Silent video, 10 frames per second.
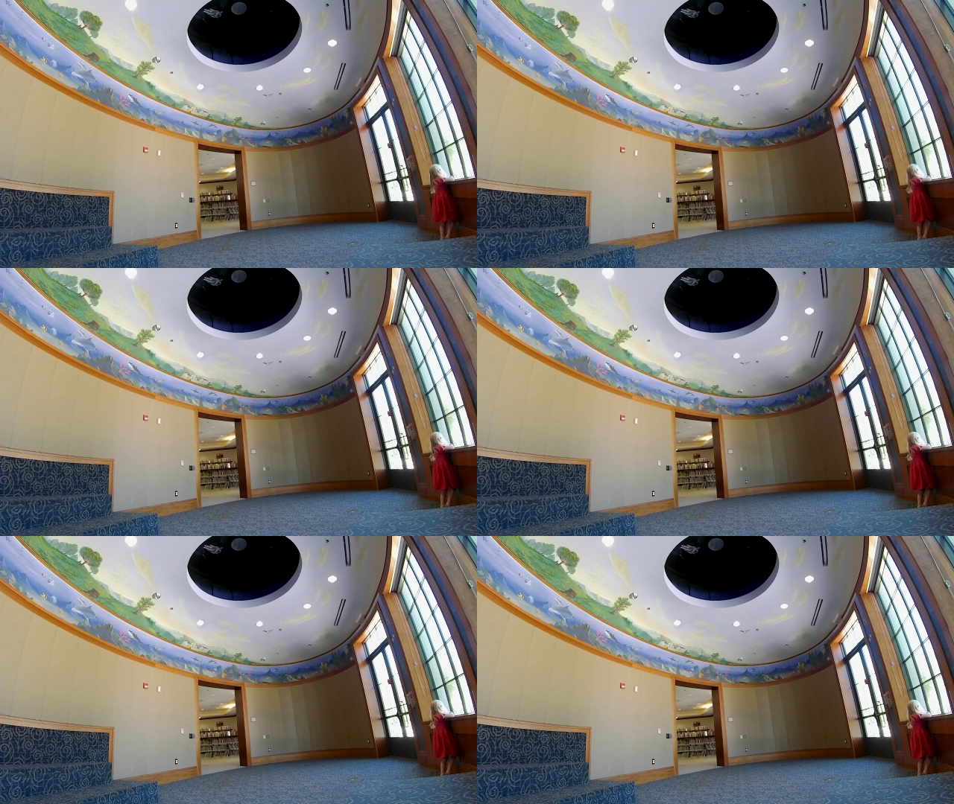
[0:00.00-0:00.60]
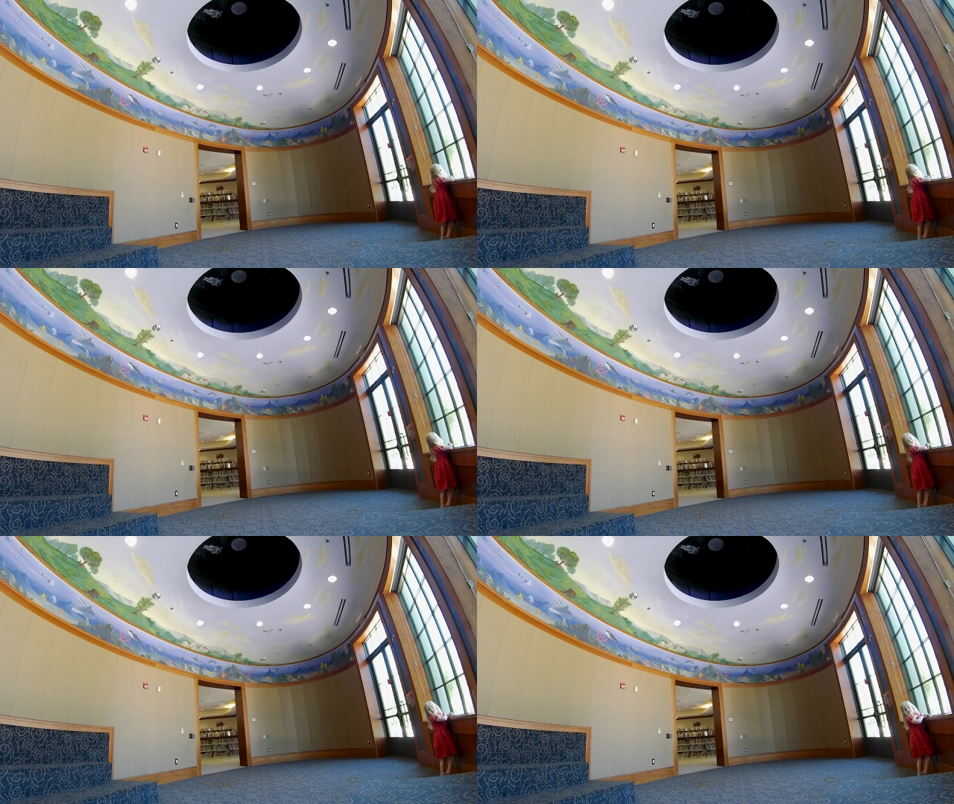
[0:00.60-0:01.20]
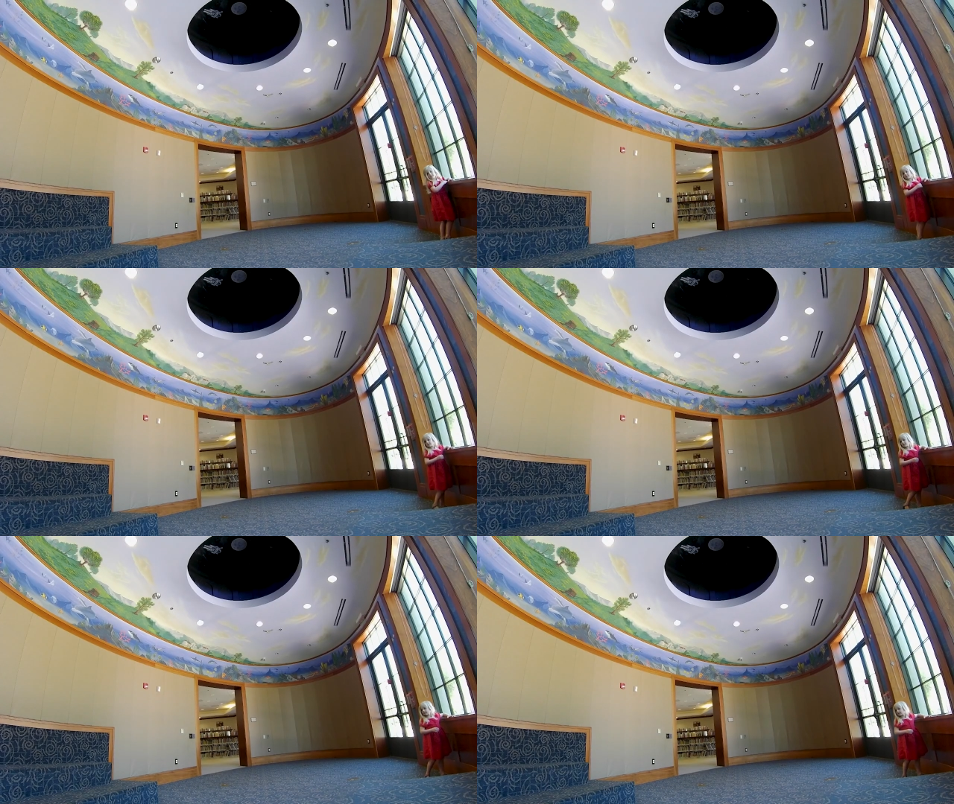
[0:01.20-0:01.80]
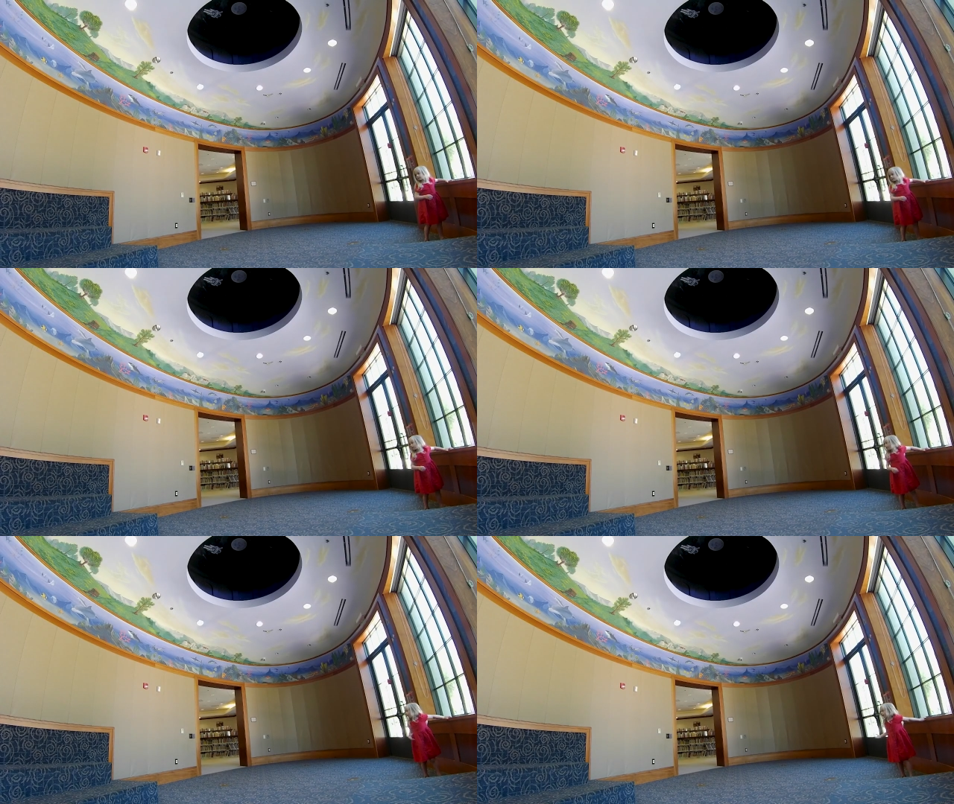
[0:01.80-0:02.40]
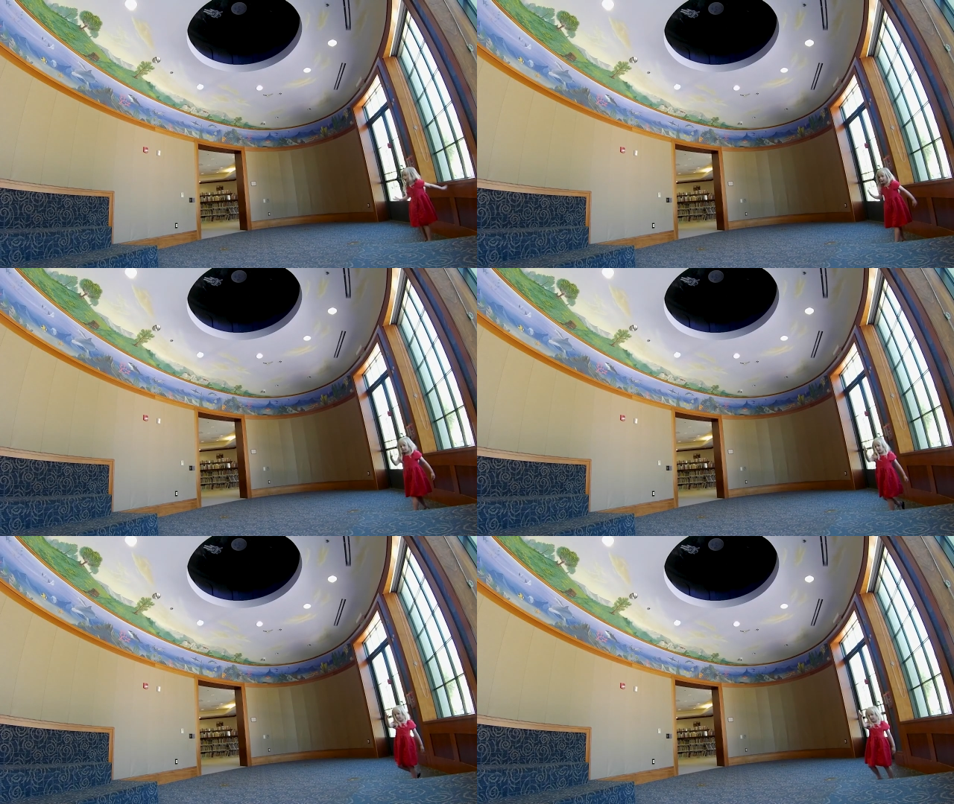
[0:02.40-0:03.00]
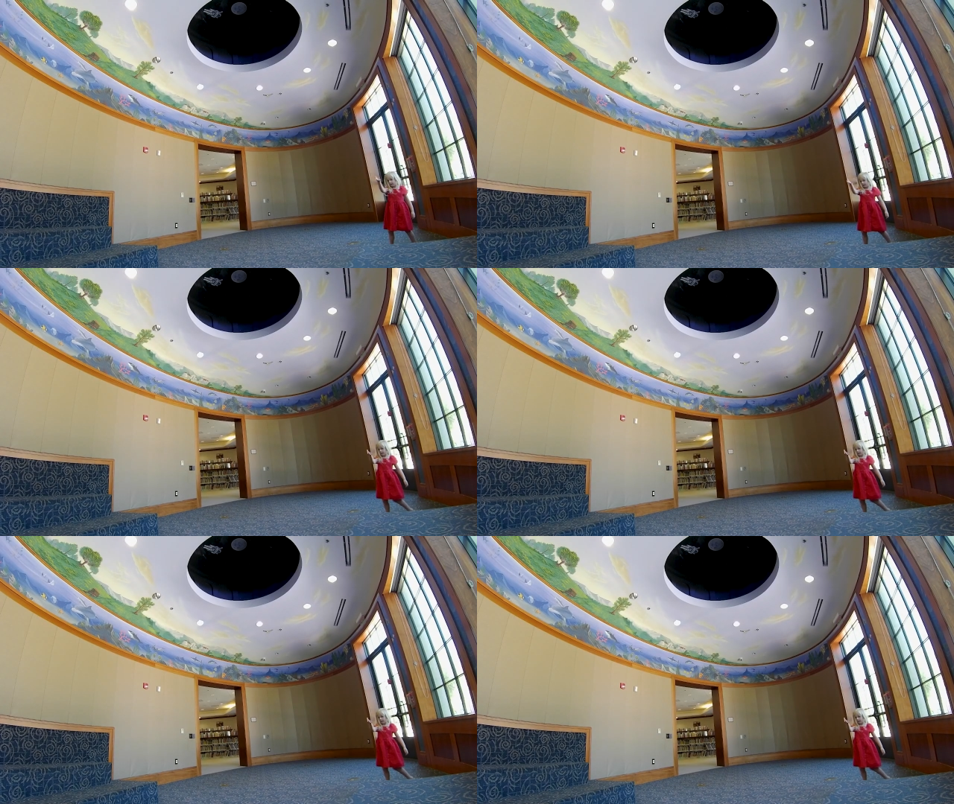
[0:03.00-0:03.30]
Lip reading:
No face is visible, so there are no lips to read.